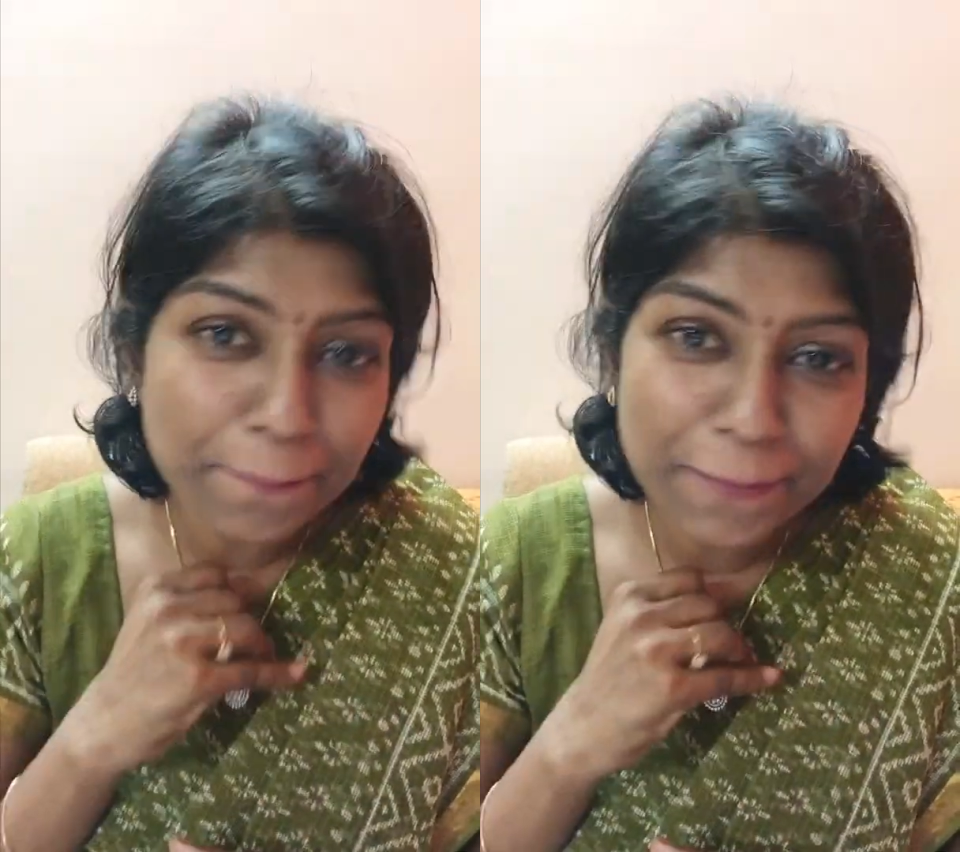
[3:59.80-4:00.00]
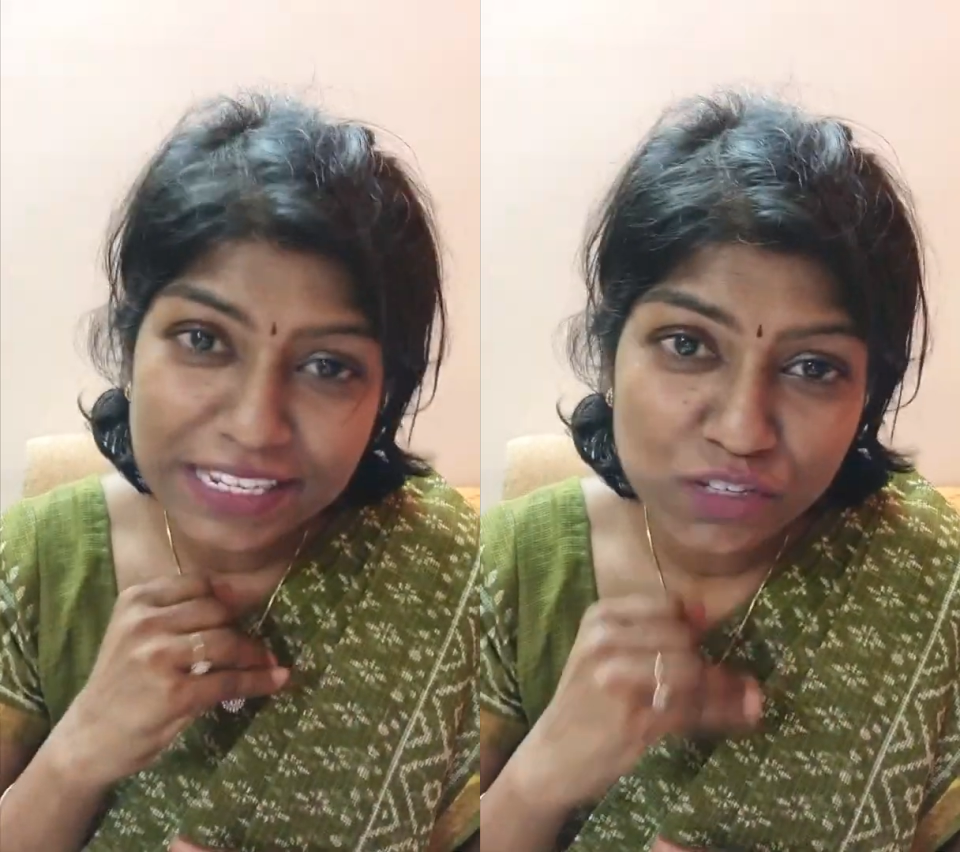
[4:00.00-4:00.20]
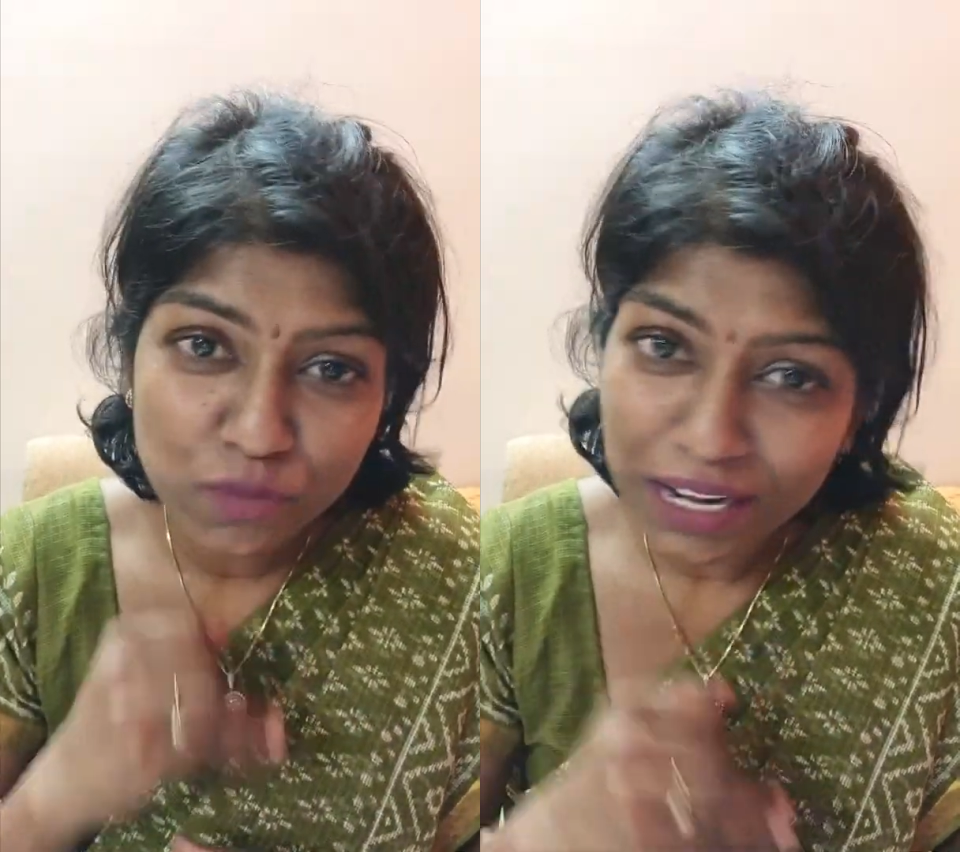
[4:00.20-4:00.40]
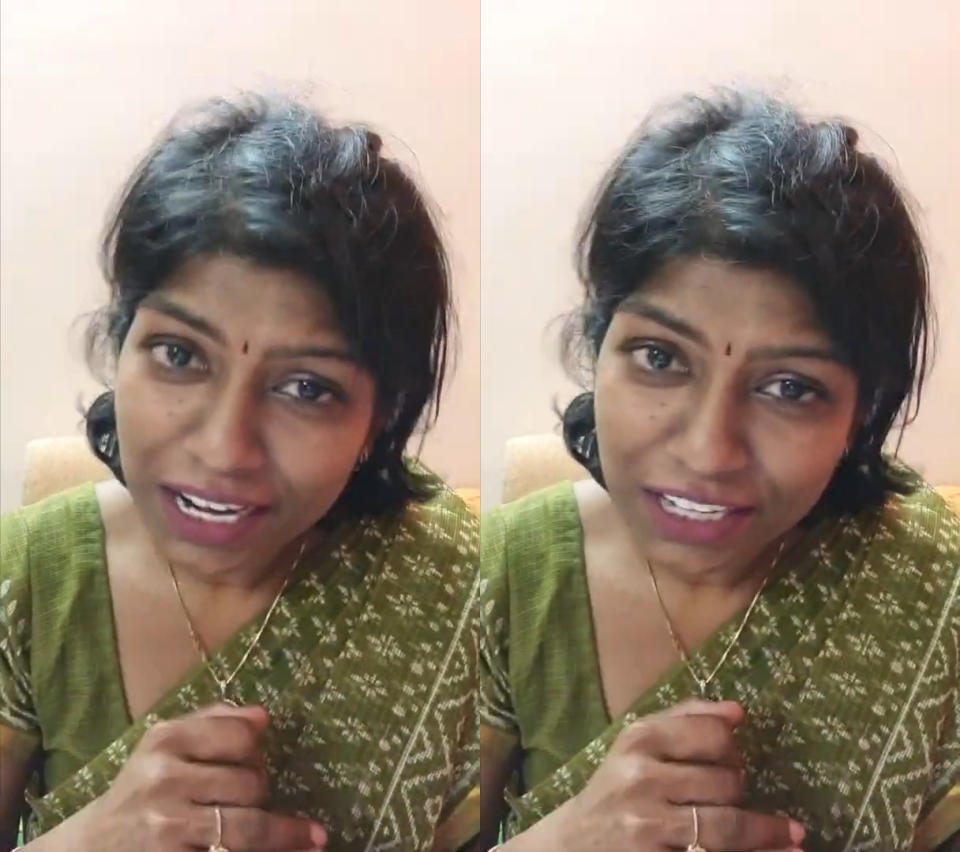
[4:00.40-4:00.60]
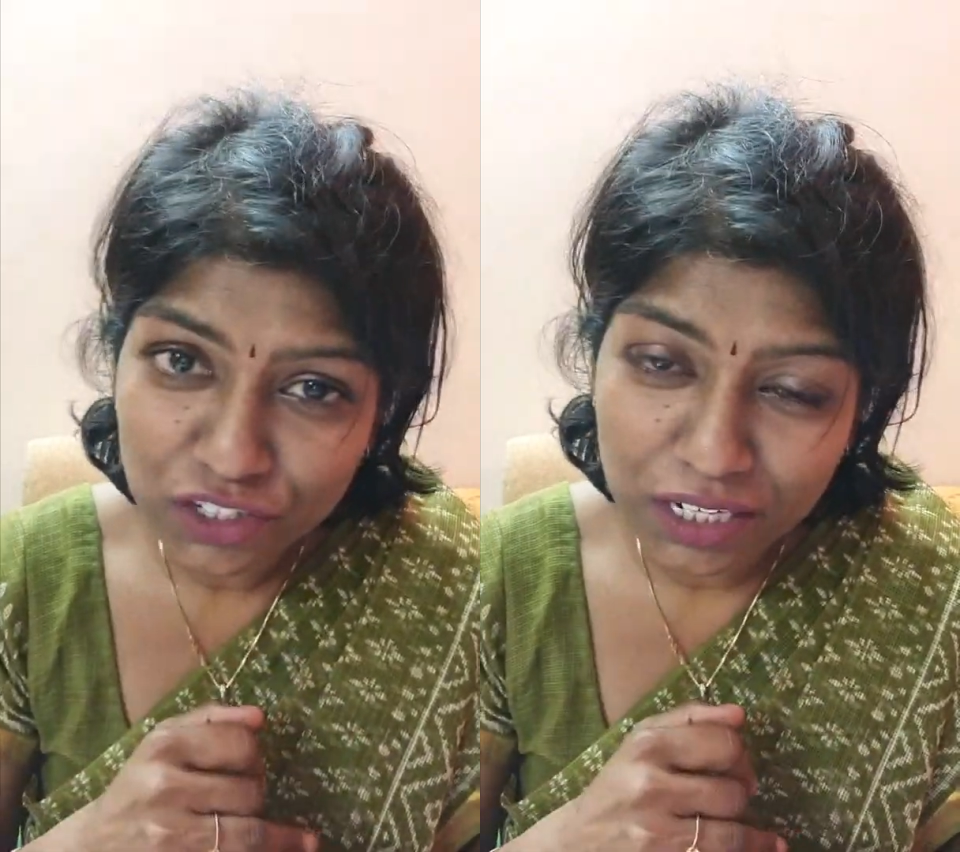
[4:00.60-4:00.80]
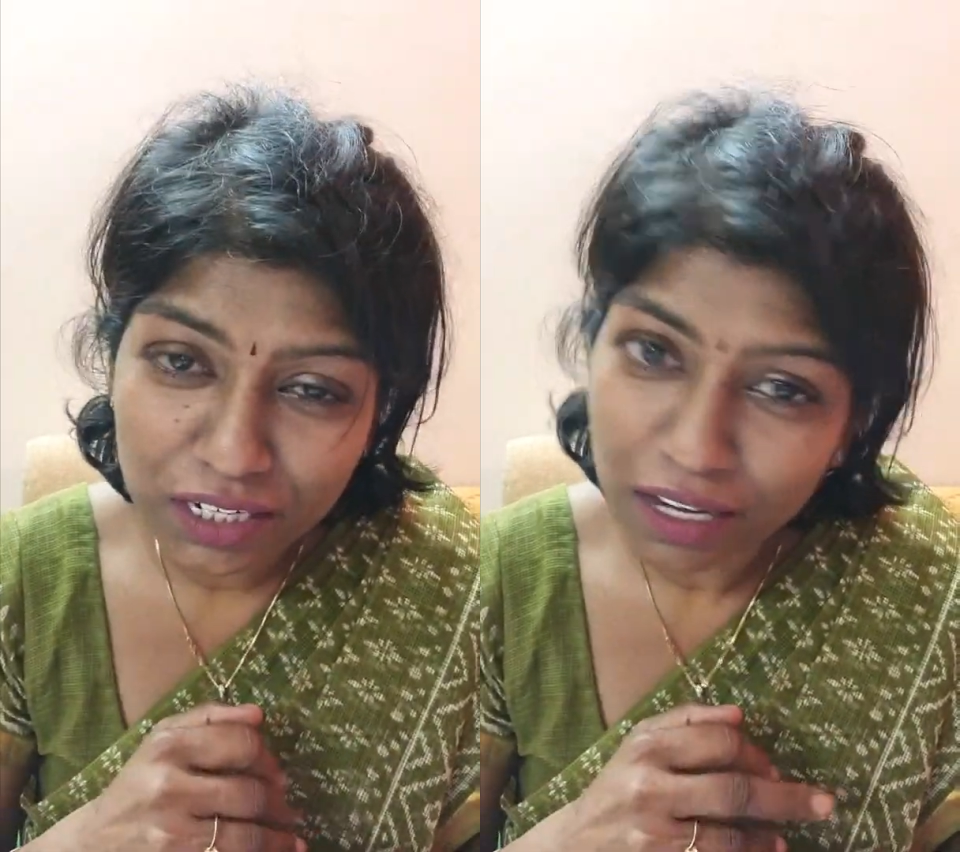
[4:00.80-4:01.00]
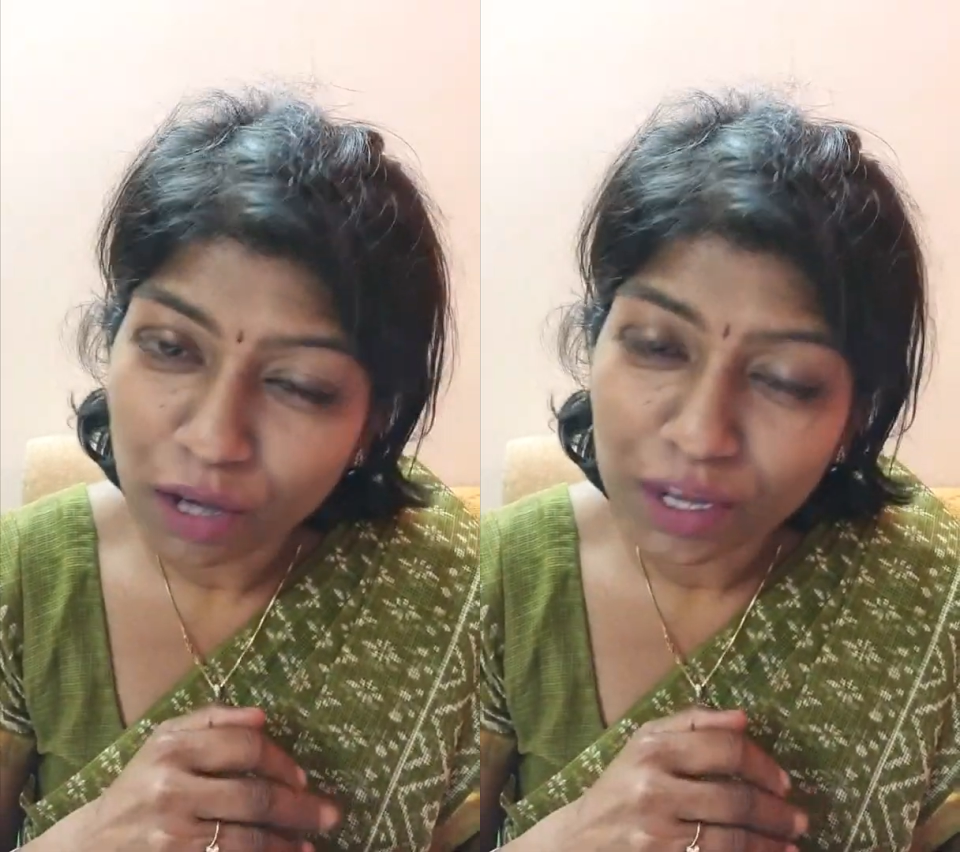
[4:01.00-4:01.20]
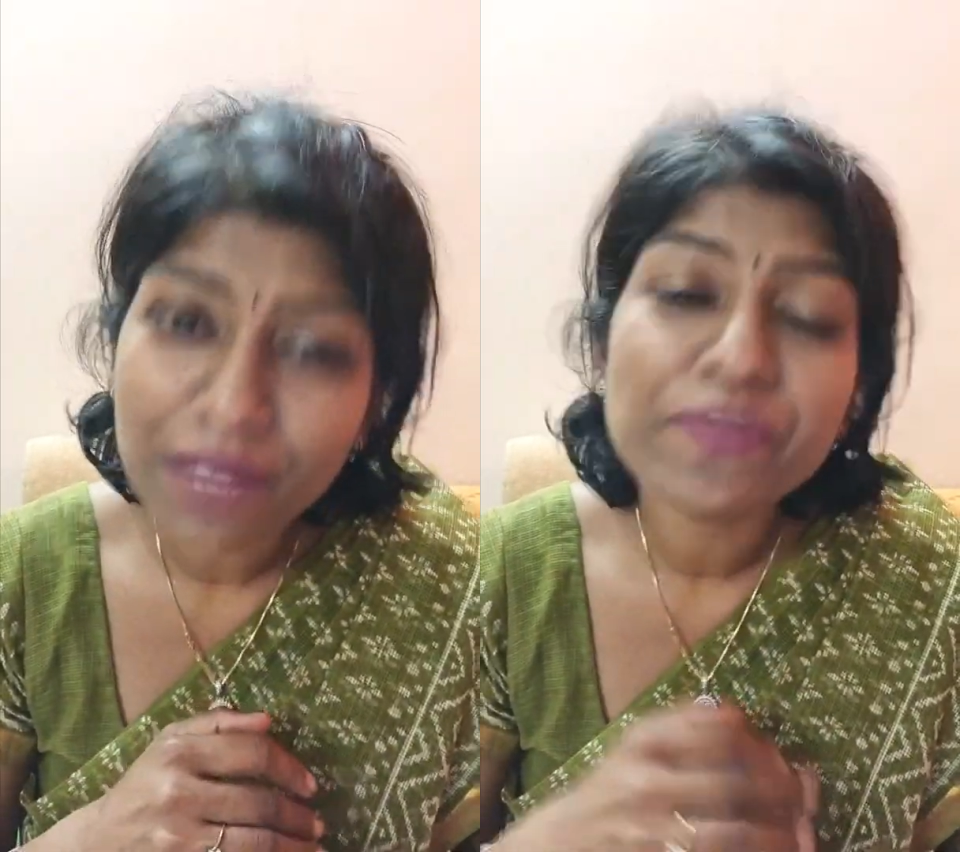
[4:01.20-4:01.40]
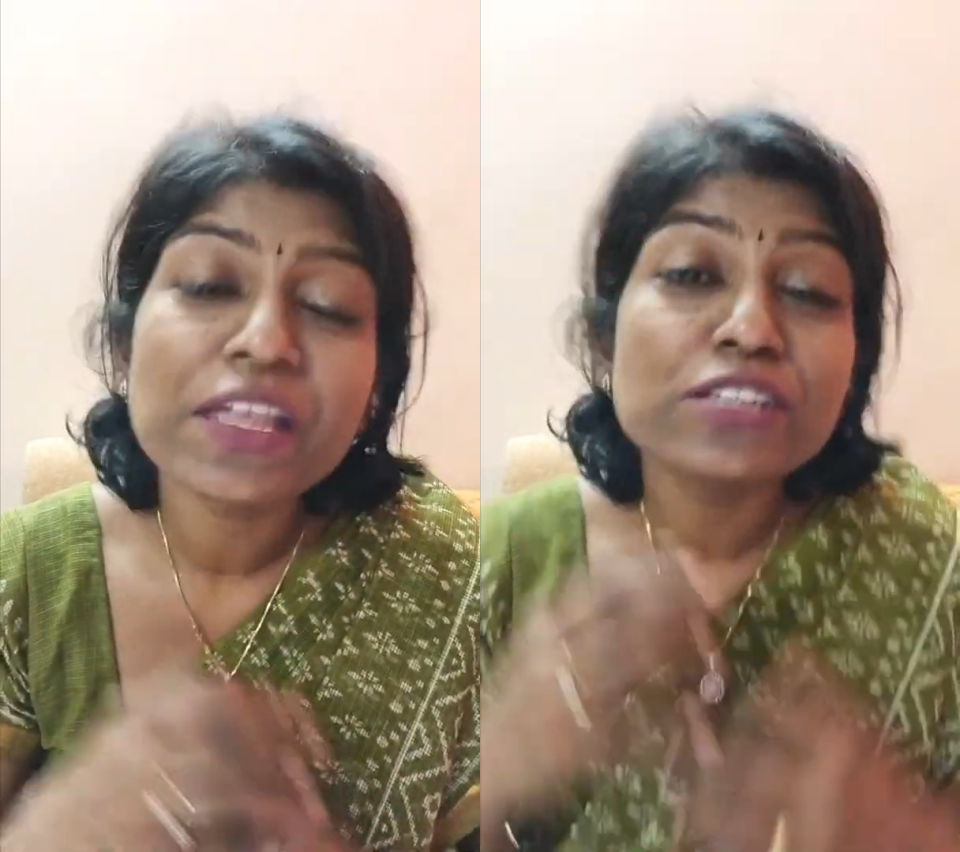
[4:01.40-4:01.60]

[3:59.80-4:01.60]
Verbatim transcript: BEST1 gene, okay.